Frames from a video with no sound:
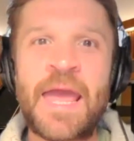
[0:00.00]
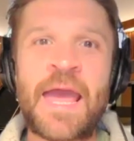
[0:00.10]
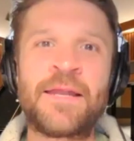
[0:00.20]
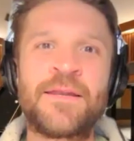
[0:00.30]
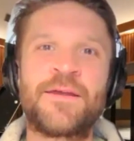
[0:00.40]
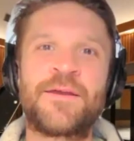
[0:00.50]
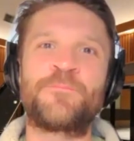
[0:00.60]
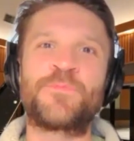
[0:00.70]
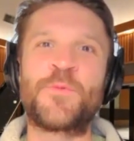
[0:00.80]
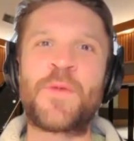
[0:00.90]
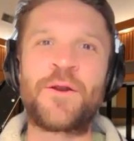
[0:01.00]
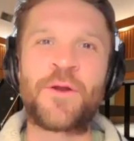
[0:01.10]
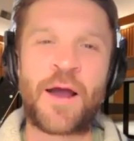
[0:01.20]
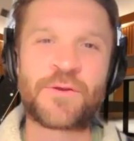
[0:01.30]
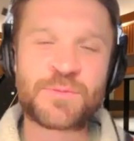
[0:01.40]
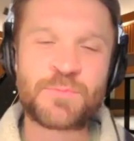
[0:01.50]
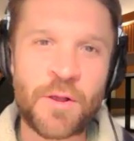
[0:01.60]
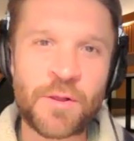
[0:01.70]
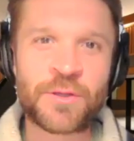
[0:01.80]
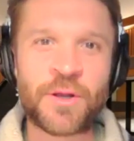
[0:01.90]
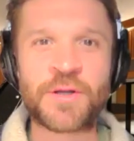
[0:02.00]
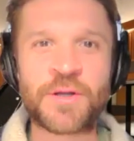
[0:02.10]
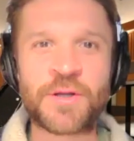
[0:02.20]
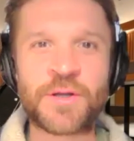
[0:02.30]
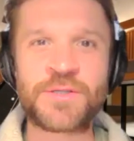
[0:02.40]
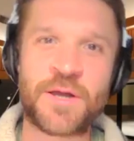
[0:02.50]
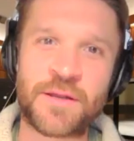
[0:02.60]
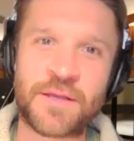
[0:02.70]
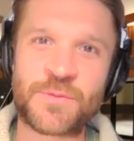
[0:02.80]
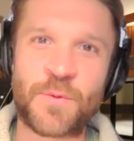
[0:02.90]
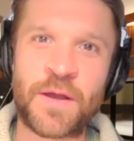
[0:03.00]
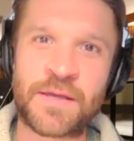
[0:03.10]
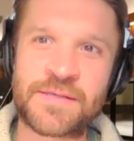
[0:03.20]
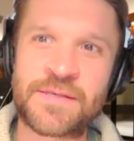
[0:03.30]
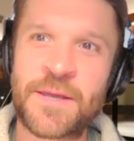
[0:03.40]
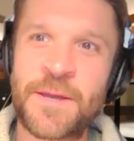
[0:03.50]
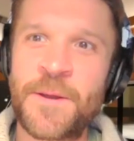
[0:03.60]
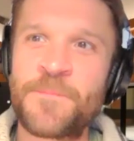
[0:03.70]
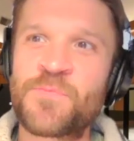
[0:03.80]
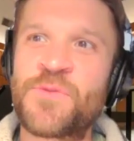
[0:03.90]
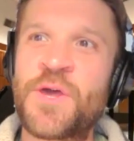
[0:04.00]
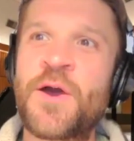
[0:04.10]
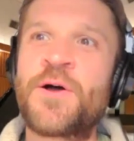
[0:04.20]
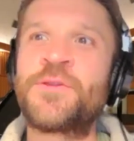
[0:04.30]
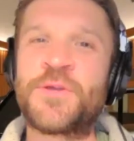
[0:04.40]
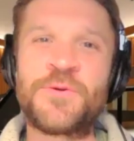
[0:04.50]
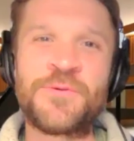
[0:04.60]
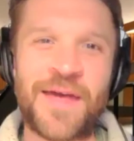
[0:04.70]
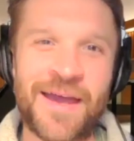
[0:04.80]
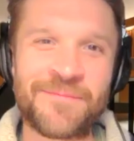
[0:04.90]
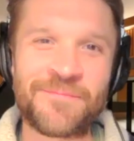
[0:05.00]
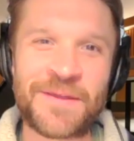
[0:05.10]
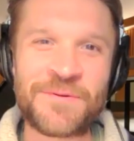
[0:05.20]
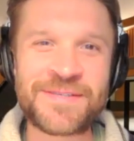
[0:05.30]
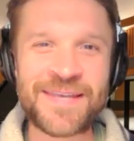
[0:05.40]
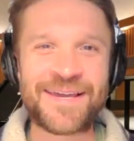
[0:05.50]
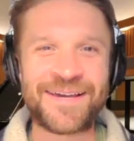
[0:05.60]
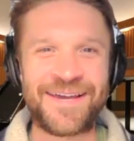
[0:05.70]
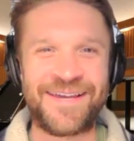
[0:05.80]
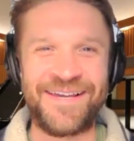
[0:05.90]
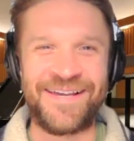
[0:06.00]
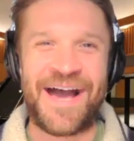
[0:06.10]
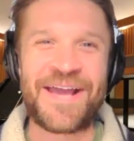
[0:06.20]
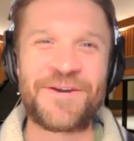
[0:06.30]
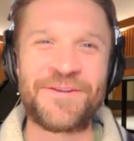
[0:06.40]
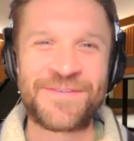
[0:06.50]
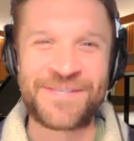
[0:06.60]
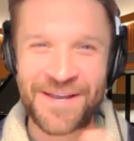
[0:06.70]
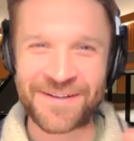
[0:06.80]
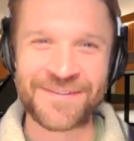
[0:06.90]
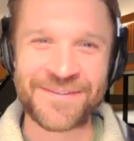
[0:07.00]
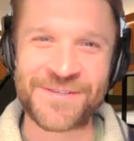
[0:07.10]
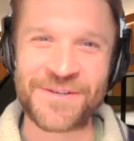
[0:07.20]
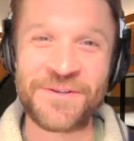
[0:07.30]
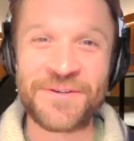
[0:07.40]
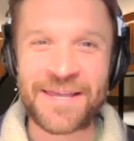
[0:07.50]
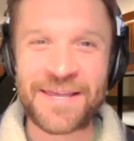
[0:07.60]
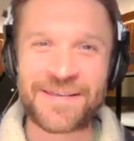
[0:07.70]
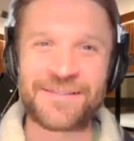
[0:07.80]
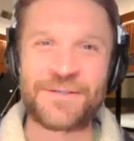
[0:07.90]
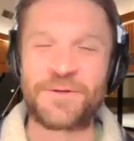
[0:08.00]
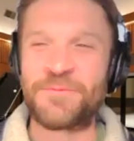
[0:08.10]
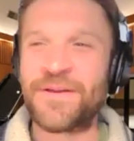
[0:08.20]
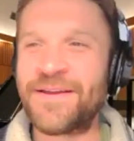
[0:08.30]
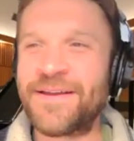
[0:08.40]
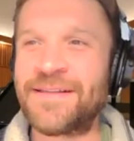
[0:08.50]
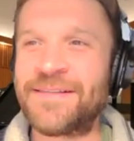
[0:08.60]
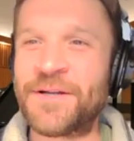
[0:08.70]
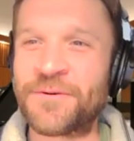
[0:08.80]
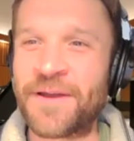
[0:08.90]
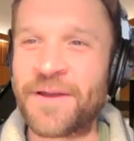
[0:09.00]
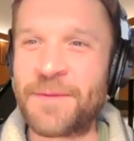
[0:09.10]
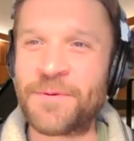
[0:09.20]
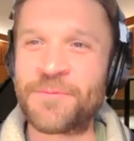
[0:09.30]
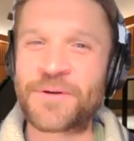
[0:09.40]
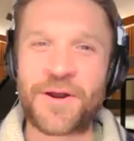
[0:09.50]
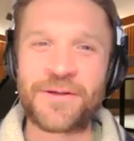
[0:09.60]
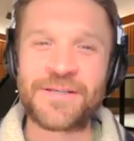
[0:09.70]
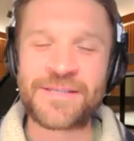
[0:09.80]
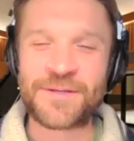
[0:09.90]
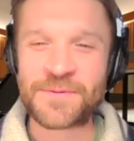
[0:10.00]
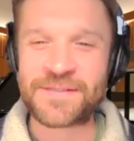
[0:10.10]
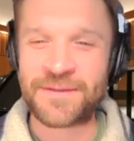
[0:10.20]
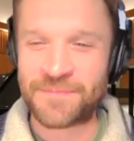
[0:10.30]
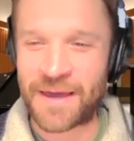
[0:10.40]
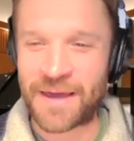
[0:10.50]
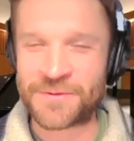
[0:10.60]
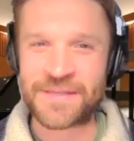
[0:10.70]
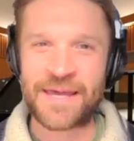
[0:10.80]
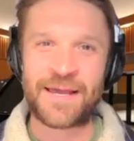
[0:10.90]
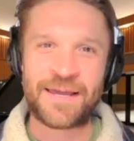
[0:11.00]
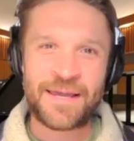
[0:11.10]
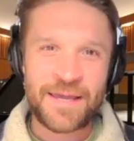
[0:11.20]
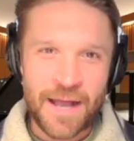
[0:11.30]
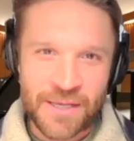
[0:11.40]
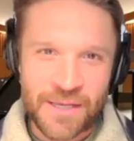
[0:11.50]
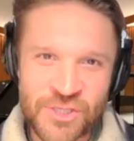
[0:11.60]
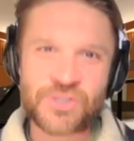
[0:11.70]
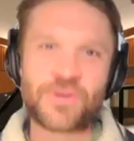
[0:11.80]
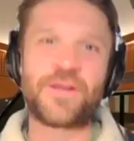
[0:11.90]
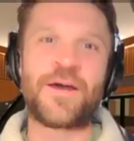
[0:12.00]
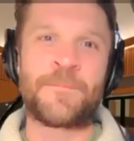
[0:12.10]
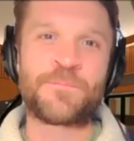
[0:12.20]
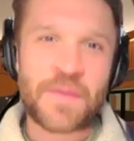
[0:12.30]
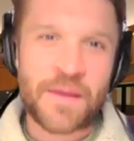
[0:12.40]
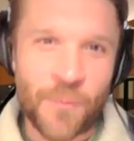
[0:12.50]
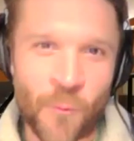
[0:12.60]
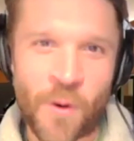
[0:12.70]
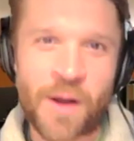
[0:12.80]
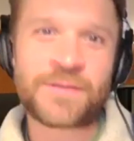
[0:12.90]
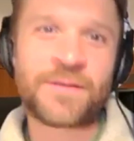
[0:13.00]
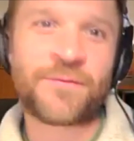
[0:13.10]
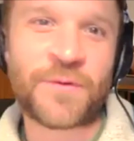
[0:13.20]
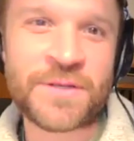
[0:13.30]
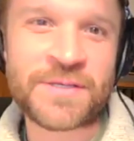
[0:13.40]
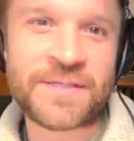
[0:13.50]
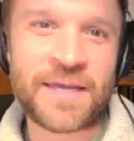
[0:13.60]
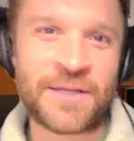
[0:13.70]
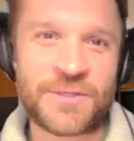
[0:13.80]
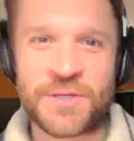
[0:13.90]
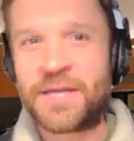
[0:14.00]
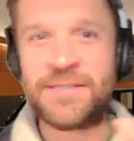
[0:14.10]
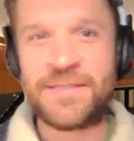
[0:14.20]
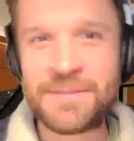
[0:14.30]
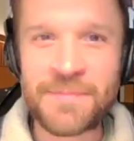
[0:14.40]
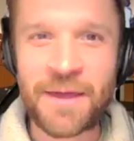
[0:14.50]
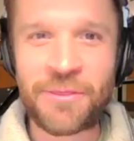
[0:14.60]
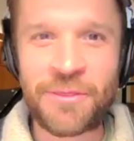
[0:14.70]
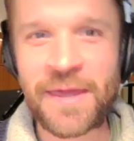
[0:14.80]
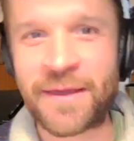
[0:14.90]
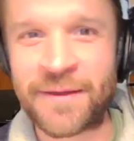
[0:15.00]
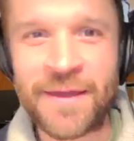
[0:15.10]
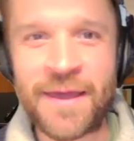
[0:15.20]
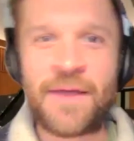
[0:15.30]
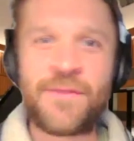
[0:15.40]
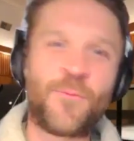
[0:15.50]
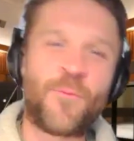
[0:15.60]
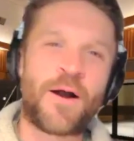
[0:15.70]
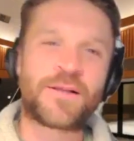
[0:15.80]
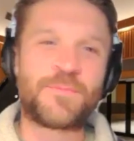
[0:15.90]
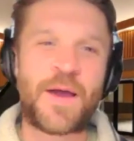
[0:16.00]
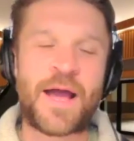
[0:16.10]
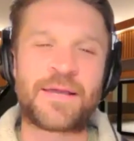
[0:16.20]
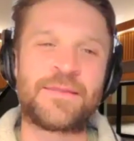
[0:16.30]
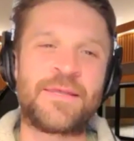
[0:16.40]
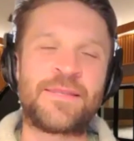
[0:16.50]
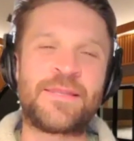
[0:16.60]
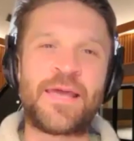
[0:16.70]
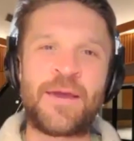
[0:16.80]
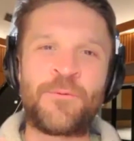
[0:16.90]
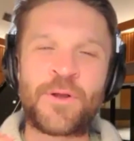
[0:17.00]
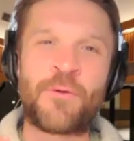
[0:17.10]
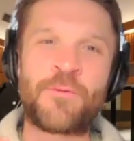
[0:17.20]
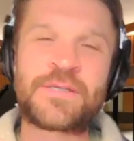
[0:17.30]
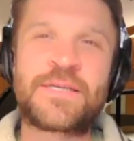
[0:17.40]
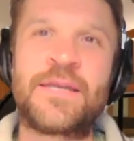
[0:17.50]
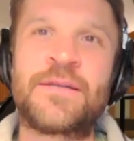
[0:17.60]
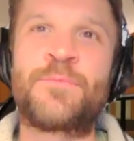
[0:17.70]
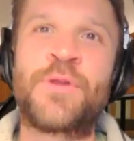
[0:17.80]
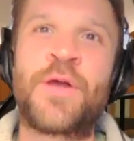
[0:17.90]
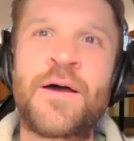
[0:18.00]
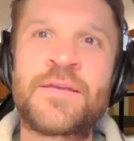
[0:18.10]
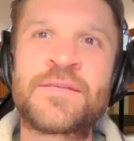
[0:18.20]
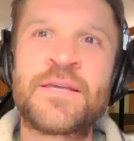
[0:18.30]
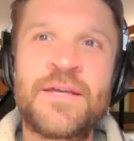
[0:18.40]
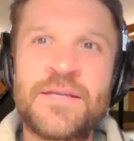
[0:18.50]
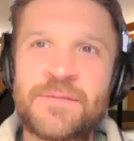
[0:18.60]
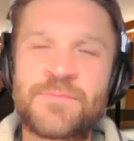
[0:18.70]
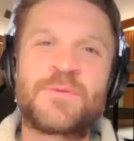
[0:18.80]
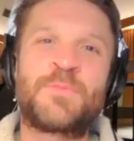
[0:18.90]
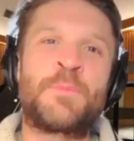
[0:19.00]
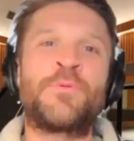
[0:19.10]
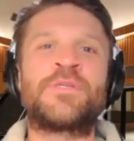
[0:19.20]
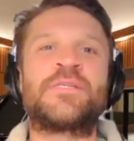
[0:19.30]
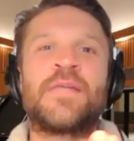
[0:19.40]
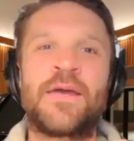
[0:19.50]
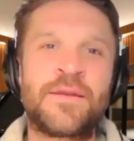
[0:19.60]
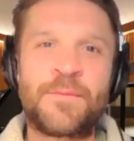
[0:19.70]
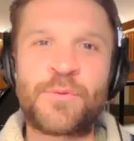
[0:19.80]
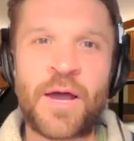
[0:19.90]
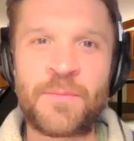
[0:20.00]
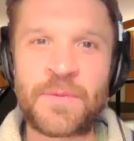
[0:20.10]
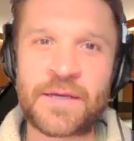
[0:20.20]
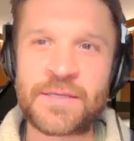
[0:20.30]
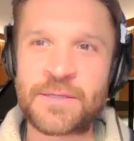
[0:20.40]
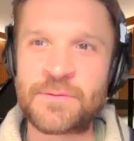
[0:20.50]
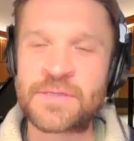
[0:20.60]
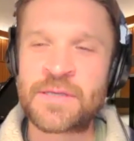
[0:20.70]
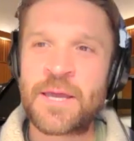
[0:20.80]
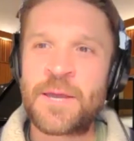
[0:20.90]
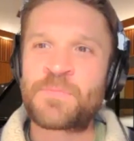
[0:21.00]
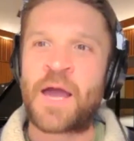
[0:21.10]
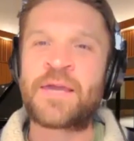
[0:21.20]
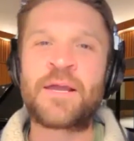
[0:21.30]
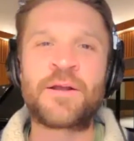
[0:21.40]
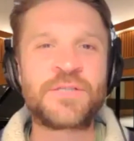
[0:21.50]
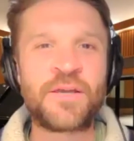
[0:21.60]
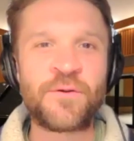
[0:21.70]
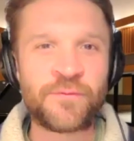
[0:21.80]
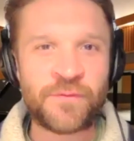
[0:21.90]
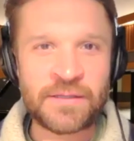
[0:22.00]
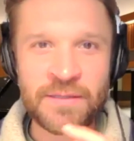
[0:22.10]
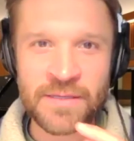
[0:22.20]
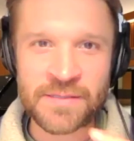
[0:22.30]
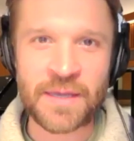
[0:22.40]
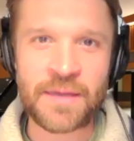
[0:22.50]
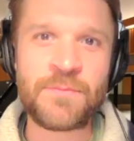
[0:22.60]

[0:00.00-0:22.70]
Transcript: And no matter how small or large the audience was, they all knew that it was like I could have sucked on the solo, and I think I did all right. But regardless, it almost didn't matter. Is that I stood up, walked to the front of the stage, did my thing, and then walked back. And then it would always get an applause. Sometimes people would stand and applaud because it was, I guarantee you, if I did the same